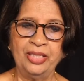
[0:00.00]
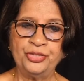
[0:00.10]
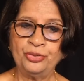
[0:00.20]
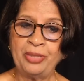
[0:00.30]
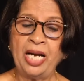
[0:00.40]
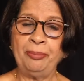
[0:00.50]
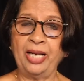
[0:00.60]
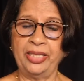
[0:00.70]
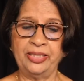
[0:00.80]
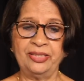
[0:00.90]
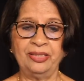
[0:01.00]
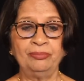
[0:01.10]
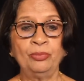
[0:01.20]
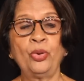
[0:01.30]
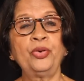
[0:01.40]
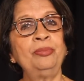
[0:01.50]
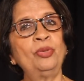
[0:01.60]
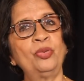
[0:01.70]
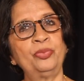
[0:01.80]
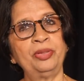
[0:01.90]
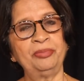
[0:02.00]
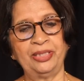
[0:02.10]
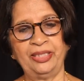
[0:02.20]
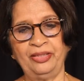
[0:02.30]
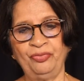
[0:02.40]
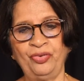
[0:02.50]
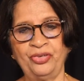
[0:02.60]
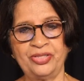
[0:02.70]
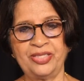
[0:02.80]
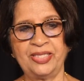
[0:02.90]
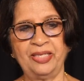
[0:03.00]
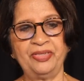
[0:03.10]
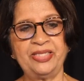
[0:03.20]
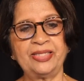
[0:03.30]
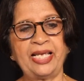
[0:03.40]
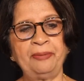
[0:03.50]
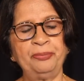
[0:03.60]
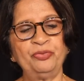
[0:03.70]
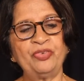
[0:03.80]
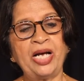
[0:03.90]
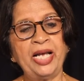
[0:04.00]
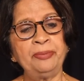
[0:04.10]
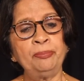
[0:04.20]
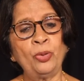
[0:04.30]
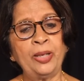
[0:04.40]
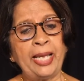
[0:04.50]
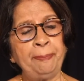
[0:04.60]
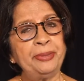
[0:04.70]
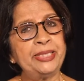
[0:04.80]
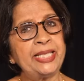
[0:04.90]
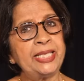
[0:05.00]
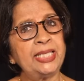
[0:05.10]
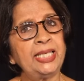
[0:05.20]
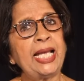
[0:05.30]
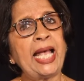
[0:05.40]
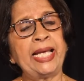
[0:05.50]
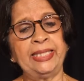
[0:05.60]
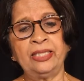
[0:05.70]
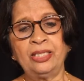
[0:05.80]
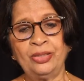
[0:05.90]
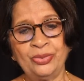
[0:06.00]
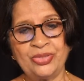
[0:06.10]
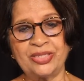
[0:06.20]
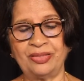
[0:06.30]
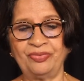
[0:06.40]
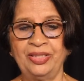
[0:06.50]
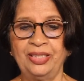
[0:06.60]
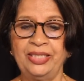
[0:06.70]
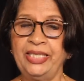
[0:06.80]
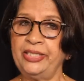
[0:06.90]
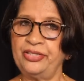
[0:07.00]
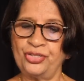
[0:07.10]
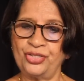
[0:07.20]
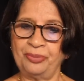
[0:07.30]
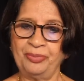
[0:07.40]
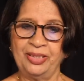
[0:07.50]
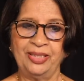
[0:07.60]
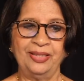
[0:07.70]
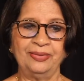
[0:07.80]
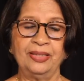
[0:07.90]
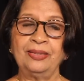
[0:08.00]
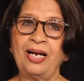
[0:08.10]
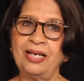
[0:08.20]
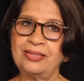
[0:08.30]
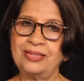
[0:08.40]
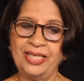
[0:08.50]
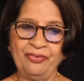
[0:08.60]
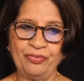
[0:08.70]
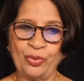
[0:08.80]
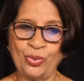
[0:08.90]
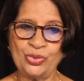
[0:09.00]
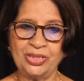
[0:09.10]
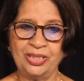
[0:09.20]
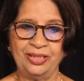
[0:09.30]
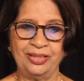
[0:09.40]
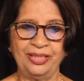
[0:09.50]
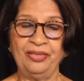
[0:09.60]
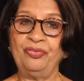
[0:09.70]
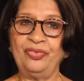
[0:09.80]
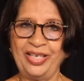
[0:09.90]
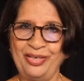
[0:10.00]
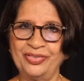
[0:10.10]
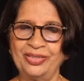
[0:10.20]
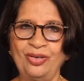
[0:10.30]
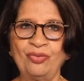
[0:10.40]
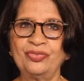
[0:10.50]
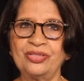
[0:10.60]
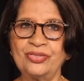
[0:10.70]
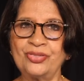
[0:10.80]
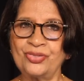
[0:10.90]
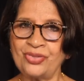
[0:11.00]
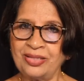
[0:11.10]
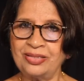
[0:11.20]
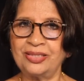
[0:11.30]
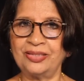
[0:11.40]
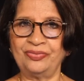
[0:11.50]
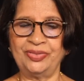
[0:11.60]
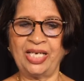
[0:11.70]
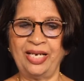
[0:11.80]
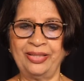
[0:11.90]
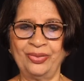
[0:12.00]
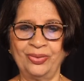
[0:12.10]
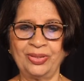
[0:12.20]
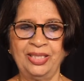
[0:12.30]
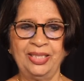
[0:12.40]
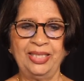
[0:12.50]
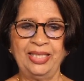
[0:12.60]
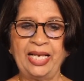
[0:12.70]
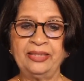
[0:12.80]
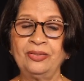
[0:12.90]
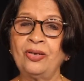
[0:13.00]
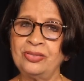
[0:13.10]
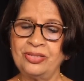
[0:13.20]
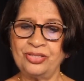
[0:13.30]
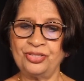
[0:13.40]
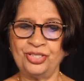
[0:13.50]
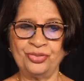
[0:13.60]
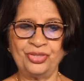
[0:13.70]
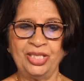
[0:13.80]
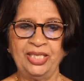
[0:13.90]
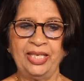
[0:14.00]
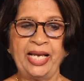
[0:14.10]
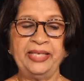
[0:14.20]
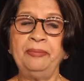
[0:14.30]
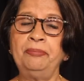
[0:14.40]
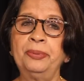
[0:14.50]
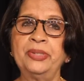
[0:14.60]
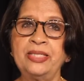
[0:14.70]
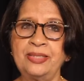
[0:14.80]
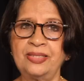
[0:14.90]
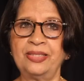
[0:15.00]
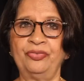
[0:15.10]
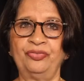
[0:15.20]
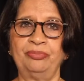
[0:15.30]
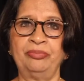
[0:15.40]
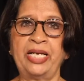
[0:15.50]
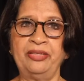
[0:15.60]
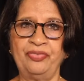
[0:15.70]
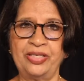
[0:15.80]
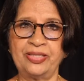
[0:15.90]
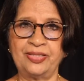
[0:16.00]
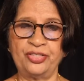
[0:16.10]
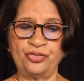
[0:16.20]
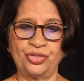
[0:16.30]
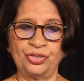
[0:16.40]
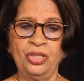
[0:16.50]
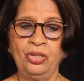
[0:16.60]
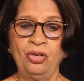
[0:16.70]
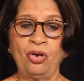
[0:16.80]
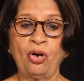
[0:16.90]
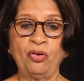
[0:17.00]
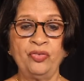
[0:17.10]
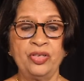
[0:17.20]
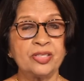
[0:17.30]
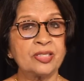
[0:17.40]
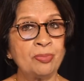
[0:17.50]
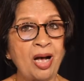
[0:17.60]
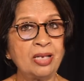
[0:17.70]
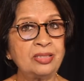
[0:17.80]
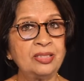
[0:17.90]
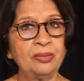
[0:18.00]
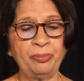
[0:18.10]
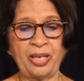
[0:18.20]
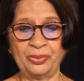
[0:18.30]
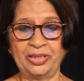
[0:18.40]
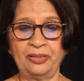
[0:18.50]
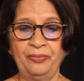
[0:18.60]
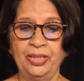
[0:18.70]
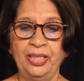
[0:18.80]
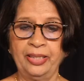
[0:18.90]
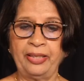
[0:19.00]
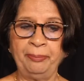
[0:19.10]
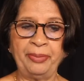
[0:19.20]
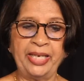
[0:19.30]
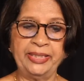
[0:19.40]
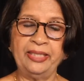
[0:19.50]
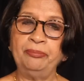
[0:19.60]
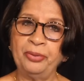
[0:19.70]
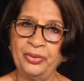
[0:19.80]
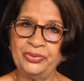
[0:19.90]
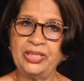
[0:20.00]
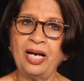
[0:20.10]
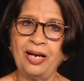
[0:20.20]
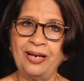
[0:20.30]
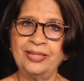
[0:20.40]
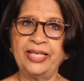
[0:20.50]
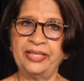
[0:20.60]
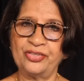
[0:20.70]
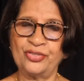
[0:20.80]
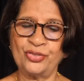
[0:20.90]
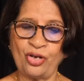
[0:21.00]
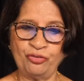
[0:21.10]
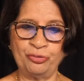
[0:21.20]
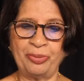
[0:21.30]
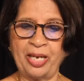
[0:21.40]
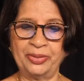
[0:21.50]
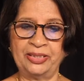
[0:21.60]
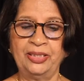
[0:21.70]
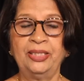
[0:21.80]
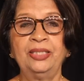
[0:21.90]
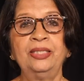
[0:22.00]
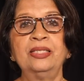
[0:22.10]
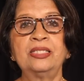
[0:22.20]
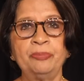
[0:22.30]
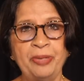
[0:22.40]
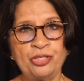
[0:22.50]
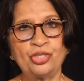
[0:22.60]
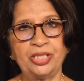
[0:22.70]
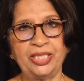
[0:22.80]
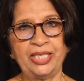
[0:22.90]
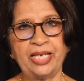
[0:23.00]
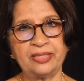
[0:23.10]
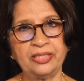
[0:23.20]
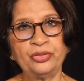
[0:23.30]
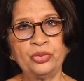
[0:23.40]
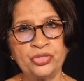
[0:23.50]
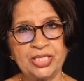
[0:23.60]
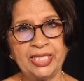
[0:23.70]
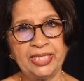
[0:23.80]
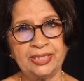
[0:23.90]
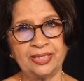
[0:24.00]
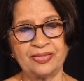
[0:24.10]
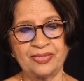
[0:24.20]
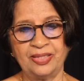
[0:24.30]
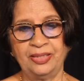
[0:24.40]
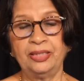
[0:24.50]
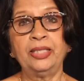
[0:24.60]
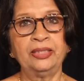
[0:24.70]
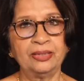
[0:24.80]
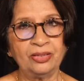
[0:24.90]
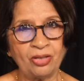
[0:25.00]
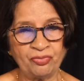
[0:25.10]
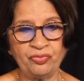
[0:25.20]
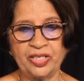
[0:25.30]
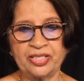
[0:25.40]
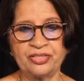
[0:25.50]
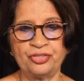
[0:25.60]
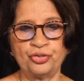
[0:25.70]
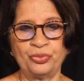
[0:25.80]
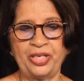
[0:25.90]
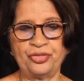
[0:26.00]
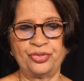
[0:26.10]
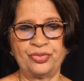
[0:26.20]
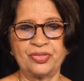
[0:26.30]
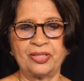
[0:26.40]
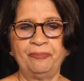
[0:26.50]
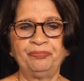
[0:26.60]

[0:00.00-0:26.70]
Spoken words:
To my mind, more and more women in the Foreign Service can provide more empathetic and inclusive leadership, the casting vote in favor of constructive dialogue, and constitute an impressive manifestation of smart power, combining both hard and soft power, especially as negotiators in conflict situations.